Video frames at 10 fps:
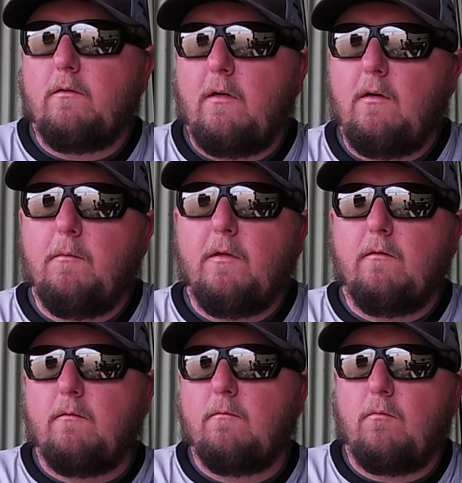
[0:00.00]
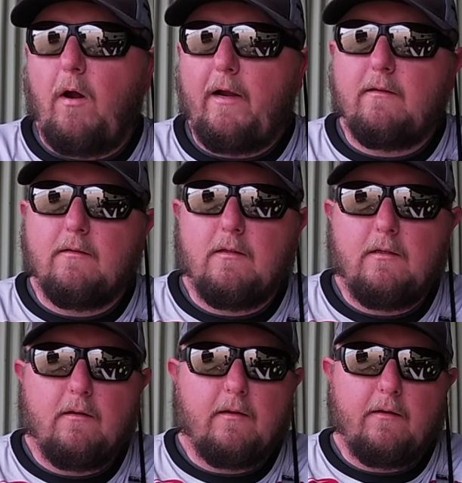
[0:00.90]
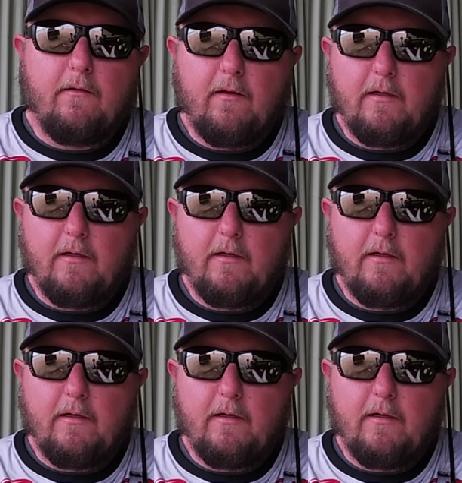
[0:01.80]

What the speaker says: tournament practicing and things of